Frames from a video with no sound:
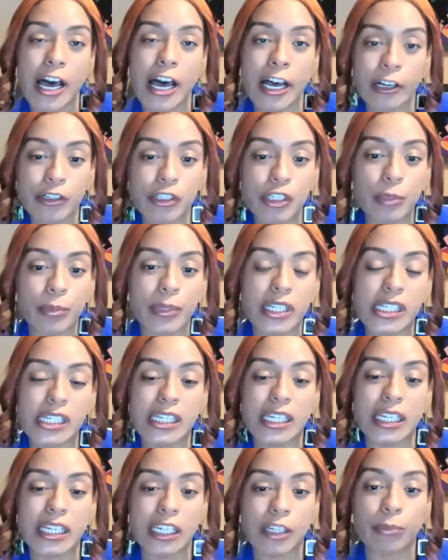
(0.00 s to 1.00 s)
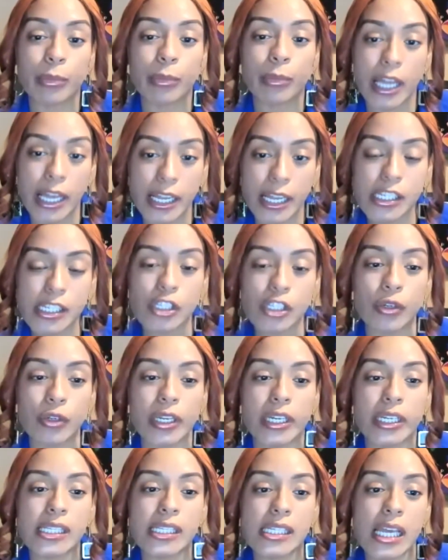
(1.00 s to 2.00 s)
LGBTQ+
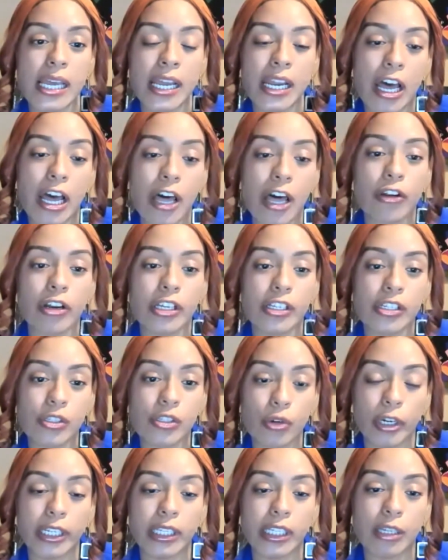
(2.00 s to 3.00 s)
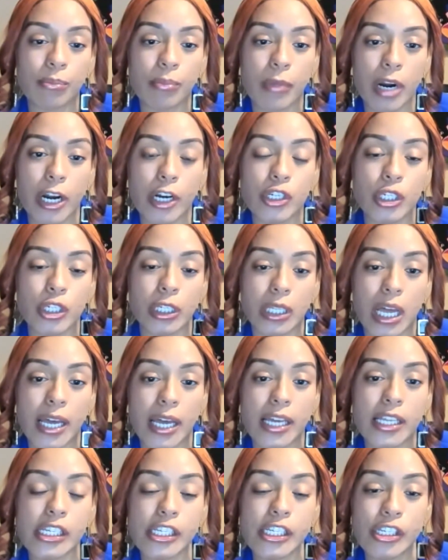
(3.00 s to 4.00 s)
students, and other historically
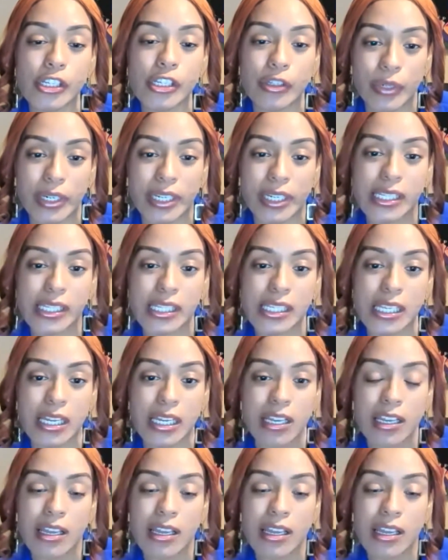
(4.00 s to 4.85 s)
marginalized students.